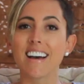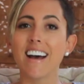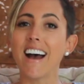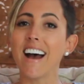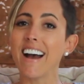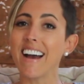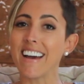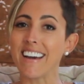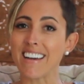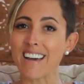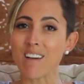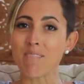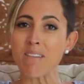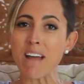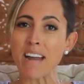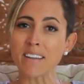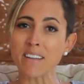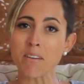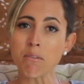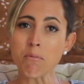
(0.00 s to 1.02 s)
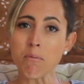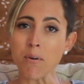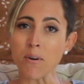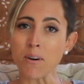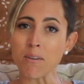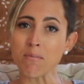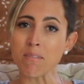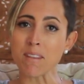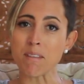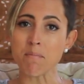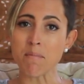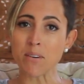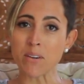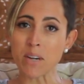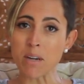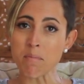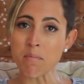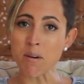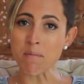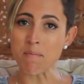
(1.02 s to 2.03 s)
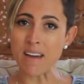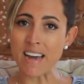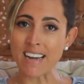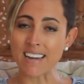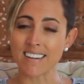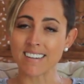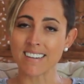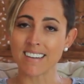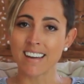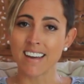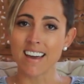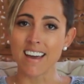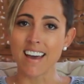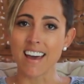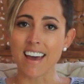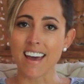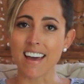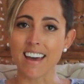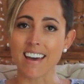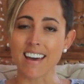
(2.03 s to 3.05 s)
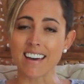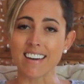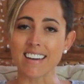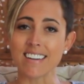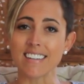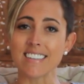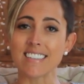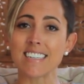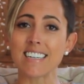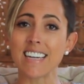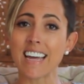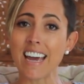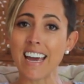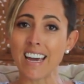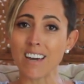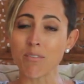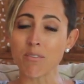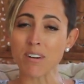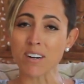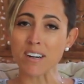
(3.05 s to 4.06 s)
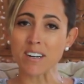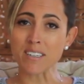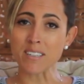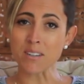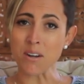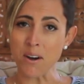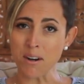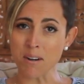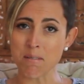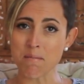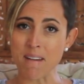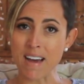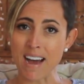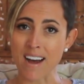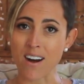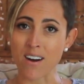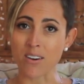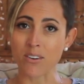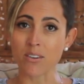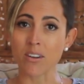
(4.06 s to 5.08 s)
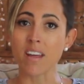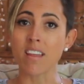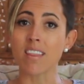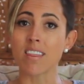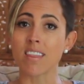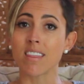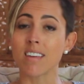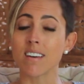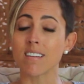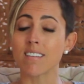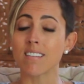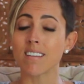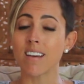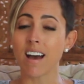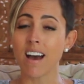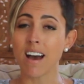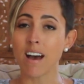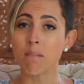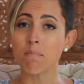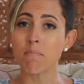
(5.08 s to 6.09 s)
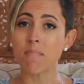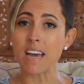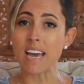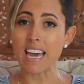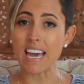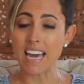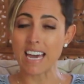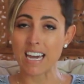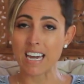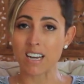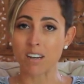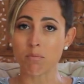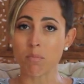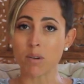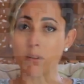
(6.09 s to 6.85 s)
Hi, I'm Natalie Ward with the Milky Mermaid, and today we're going to talk about the top 8